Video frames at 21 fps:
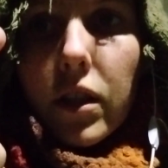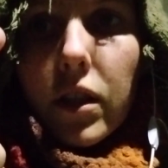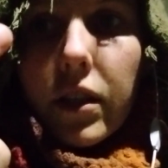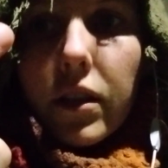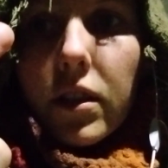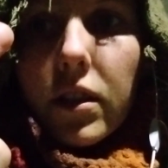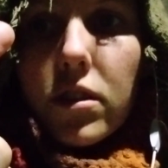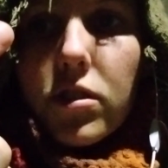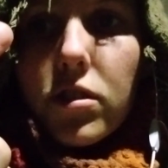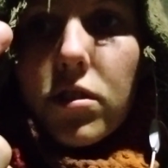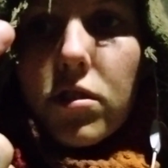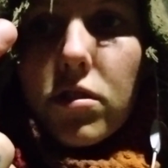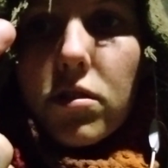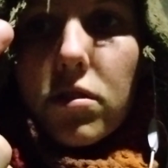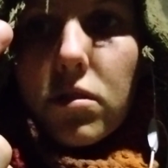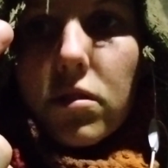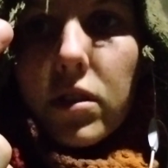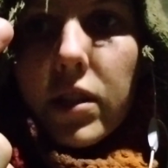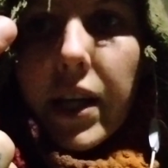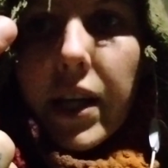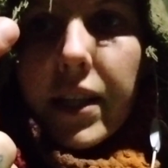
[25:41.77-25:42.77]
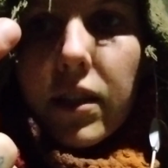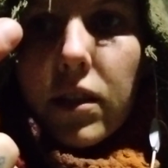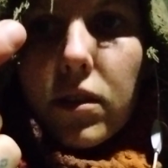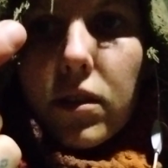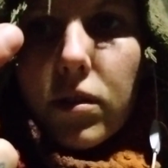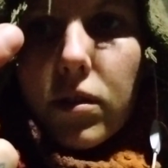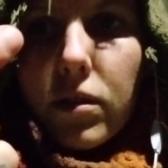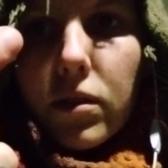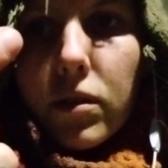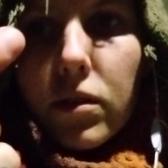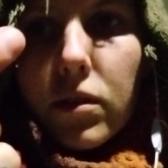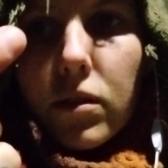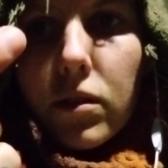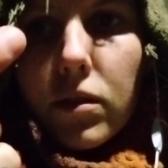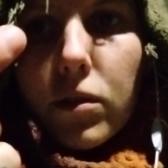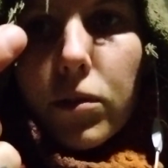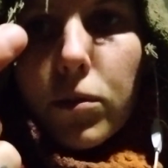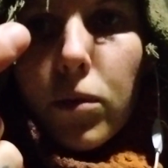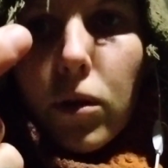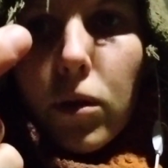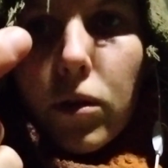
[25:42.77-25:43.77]
and I just let it
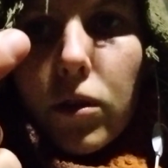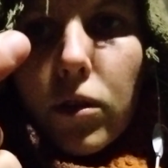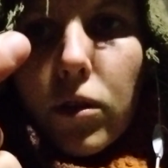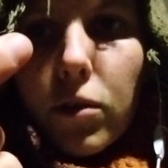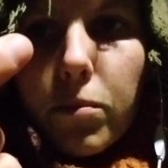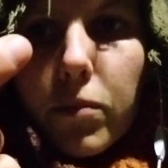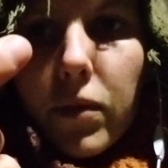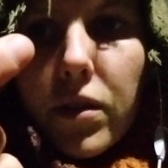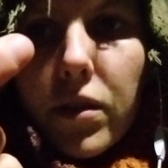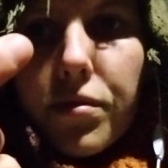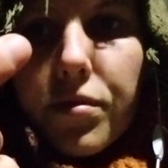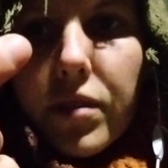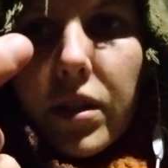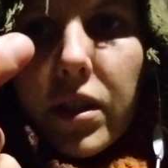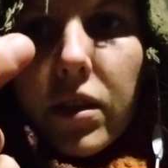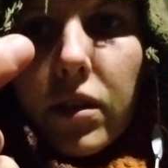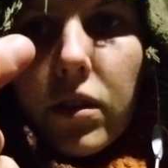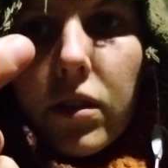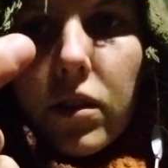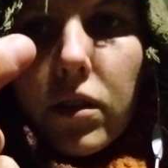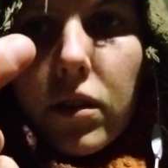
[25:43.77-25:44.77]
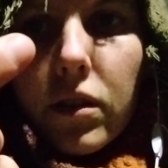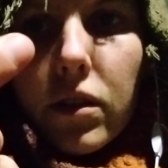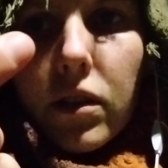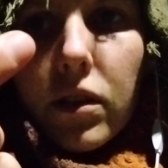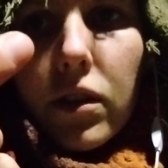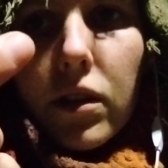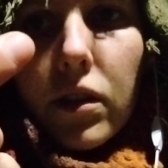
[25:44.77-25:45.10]
walk on my finger